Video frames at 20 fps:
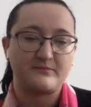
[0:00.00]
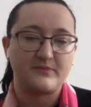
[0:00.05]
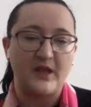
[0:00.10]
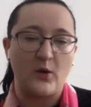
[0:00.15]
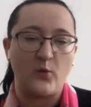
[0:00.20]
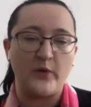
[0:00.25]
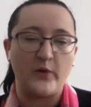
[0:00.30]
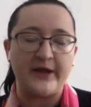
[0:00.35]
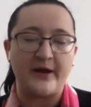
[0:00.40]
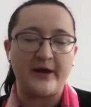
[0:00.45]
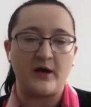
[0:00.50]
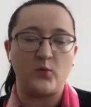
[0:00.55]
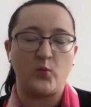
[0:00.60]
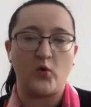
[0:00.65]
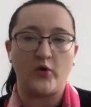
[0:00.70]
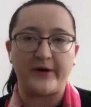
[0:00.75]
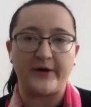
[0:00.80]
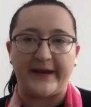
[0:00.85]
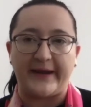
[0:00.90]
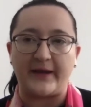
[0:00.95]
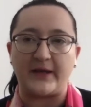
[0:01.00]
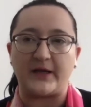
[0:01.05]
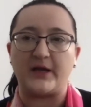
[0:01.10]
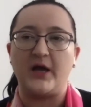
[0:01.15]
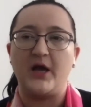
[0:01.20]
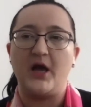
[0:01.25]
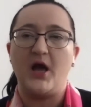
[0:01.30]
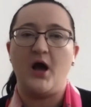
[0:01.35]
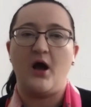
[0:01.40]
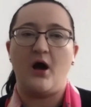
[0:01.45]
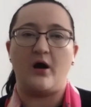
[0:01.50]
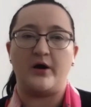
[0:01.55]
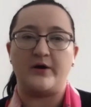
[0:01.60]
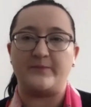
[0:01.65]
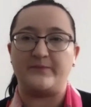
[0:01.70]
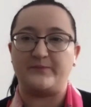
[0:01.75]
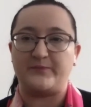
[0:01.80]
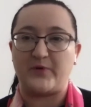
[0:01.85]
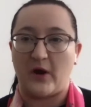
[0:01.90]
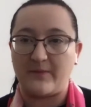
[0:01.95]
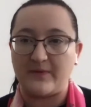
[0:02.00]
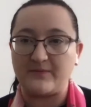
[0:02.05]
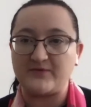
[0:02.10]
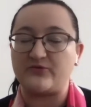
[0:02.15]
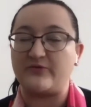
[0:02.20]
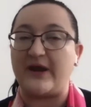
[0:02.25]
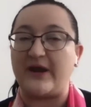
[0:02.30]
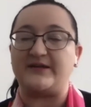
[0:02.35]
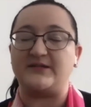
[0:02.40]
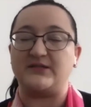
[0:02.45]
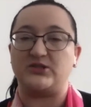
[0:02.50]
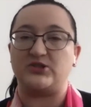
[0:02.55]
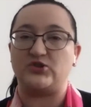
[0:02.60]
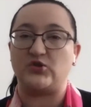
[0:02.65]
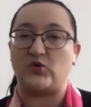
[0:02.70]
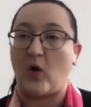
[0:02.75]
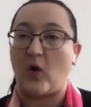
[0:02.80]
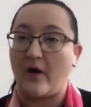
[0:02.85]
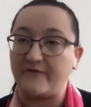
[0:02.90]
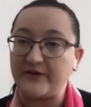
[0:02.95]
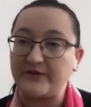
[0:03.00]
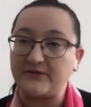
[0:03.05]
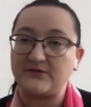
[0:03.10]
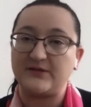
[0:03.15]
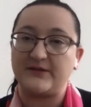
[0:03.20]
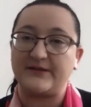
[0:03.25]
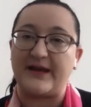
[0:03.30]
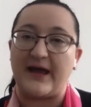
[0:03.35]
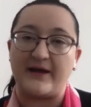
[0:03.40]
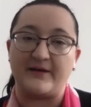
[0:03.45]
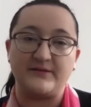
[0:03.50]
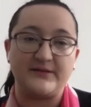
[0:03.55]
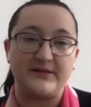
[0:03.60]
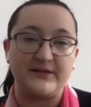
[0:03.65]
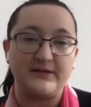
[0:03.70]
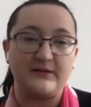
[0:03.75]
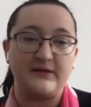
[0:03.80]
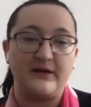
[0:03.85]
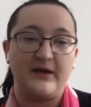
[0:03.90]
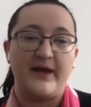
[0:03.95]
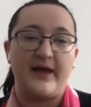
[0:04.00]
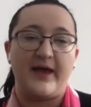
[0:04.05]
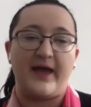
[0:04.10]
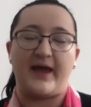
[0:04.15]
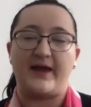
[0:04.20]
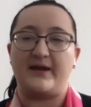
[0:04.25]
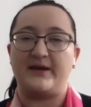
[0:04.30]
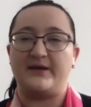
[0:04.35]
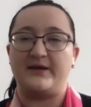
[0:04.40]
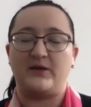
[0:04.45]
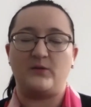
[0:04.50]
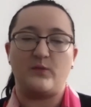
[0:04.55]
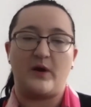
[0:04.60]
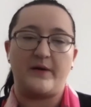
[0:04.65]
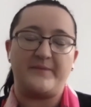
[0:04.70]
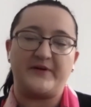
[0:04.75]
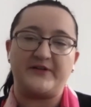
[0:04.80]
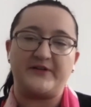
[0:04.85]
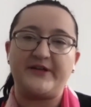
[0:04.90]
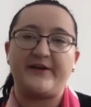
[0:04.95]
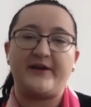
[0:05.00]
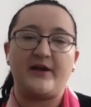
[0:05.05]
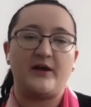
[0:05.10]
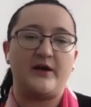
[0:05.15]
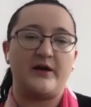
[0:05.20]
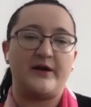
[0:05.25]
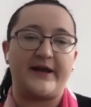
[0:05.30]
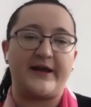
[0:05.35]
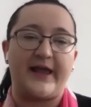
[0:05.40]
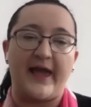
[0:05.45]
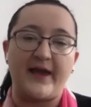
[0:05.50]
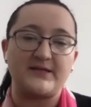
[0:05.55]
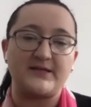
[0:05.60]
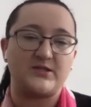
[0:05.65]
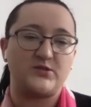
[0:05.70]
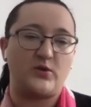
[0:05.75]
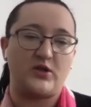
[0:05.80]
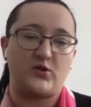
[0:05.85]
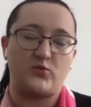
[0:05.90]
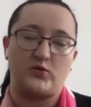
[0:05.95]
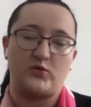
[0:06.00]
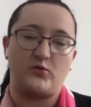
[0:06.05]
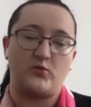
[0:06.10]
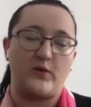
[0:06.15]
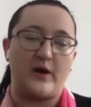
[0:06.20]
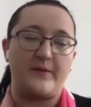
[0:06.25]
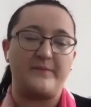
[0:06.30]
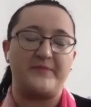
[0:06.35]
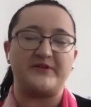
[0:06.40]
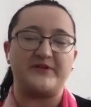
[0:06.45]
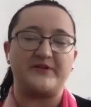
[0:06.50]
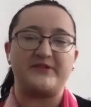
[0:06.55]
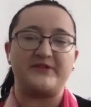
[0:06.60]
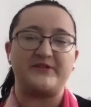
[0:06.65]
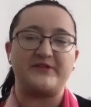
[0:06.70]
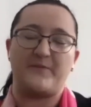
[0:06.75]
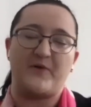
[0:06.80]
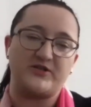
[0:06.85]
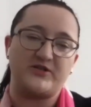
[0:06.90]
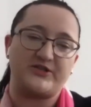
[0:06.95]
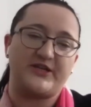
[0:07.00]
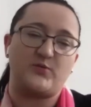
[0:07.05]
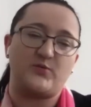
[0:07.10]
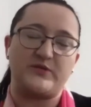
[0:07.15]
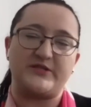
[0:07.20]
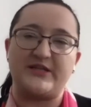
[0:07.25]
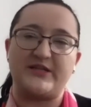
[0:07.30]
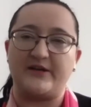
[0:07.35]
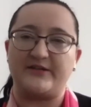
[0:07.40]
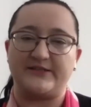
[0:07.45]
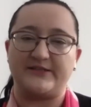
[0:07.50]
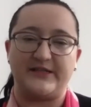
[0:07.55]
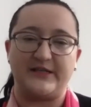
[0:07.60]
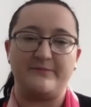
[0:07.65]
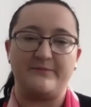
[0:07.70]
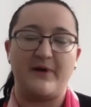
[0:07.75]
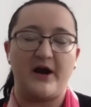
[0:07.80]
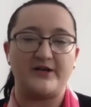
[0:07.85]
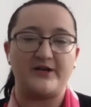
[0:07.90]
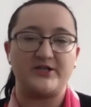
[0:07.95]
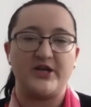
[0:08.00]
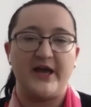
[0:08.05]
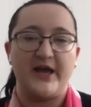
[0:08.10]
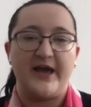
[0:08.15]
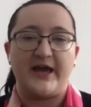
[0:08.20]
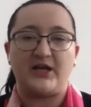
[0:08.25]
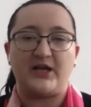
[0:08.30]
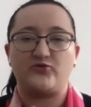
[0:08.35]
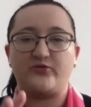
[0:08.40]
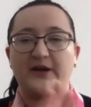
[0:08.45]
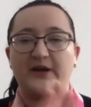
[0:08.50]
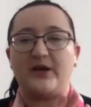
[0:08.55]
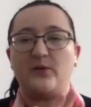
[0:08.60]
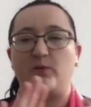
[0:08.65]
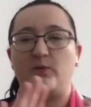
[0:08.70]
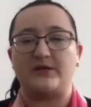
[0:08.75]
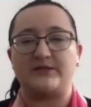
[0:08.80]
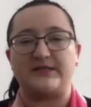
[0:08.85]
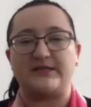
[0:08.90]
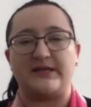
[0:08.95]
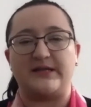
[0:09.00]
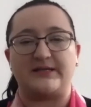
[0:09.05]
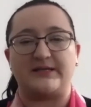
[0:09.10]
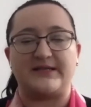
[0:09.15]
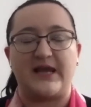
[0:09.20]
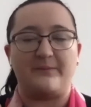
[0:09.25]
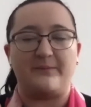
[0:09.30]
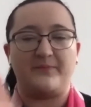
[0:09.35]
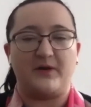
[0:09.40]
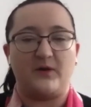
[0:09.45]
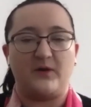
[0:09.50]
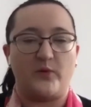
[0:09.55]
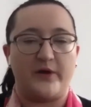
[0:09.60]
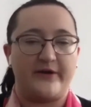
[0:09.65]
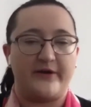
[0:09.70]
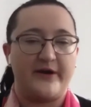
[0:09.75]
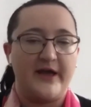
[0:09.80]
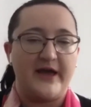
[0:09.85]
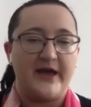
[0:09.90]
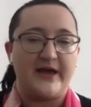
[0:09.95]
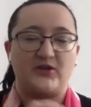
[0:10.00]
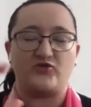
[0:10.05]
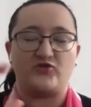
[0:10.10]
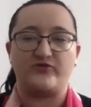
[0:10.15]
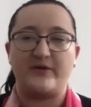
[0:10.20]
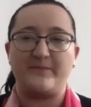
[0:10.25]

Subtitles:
we are working on problems related to COVID-19. And in one particular case, one particular project that we started in March, it really was an example where in 3